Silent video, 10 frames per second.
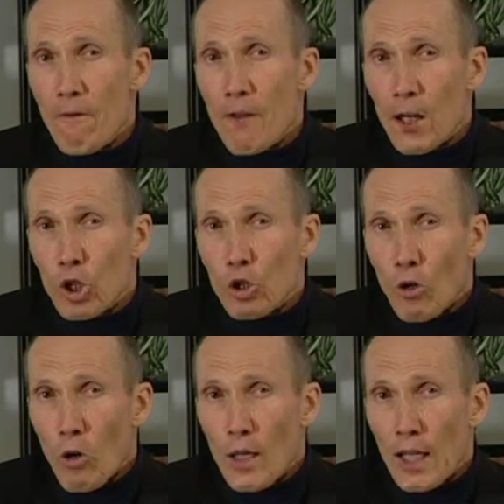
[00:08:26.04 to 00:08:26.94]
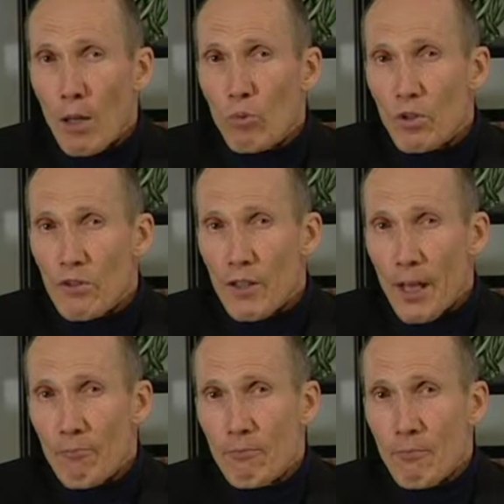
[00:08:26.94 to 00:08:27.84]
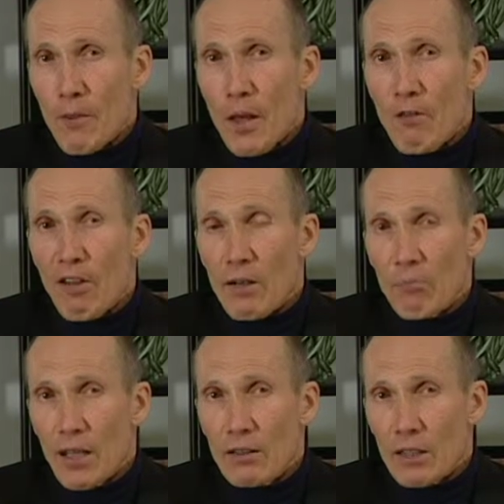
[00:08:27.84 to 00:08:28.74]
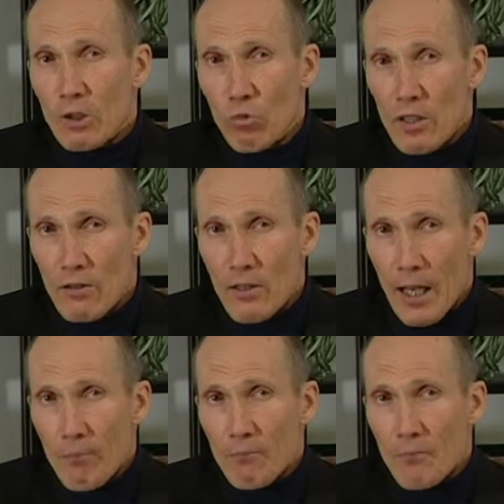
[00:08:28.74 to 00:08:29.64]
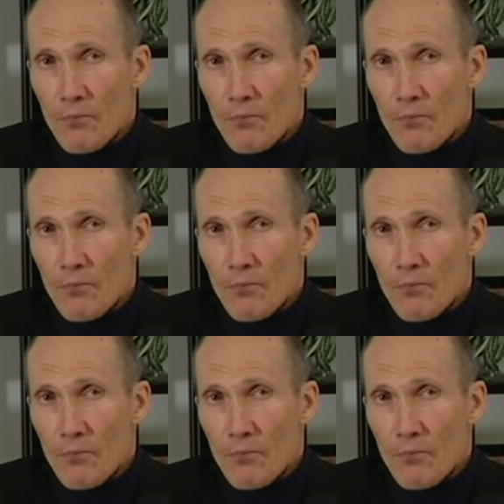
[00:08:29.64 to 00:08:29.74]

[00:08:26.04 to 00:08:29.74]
they're growing up with them, they're mingling with them,